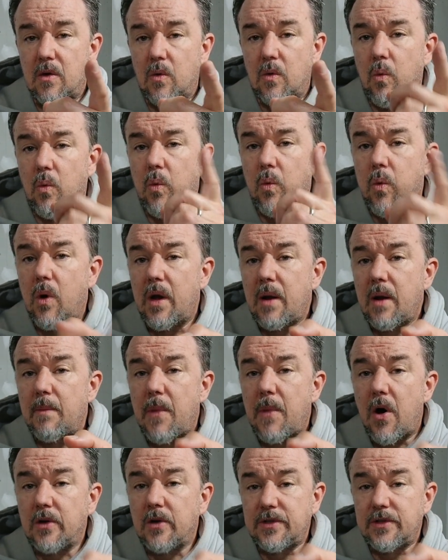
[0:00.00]
What I'm
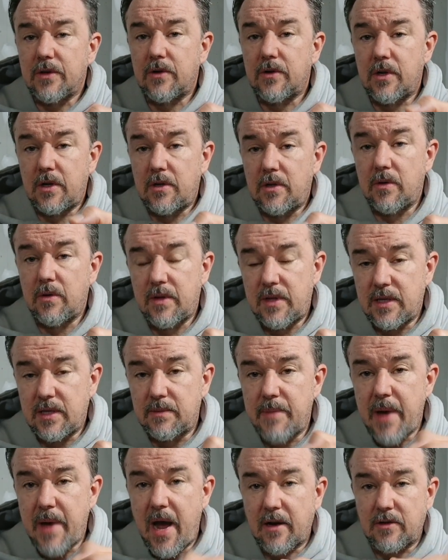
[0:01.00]
also going to do with these
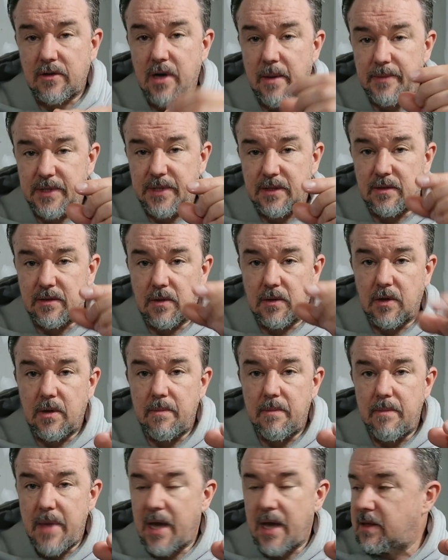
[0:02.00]
backdrops is I'm going to
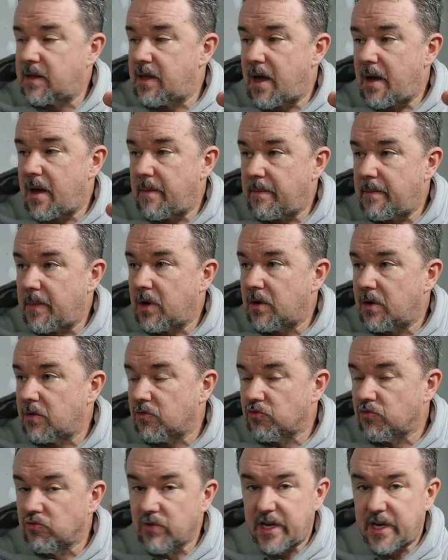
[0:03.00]
make them
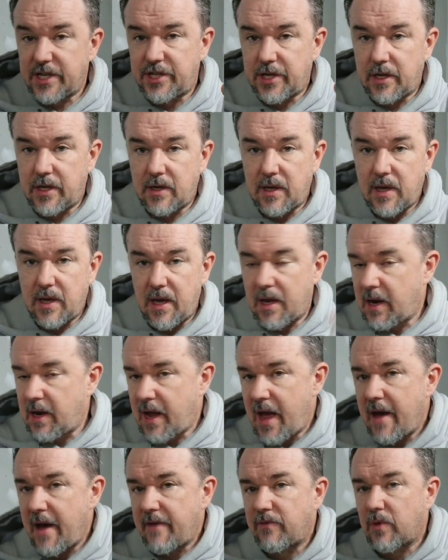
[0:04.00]
rigid. And I
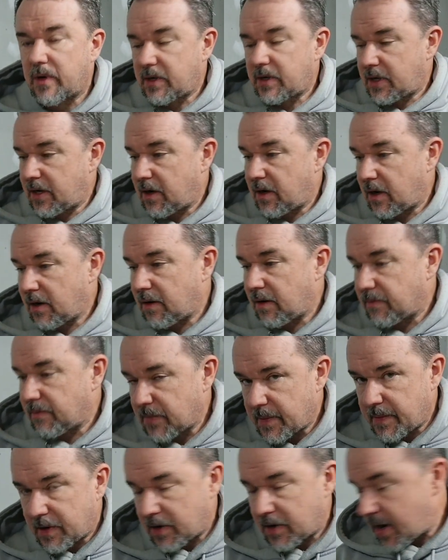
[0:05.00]
have one here.
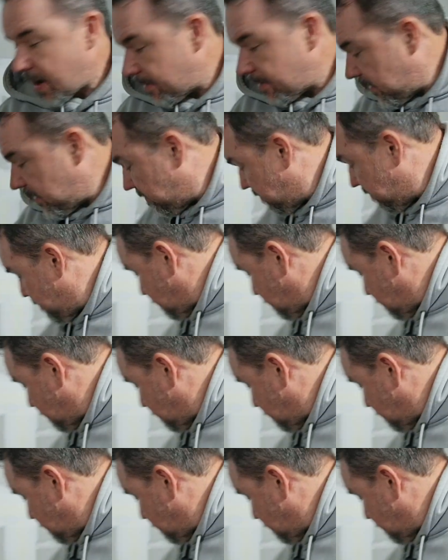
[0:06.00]
Let me grab it.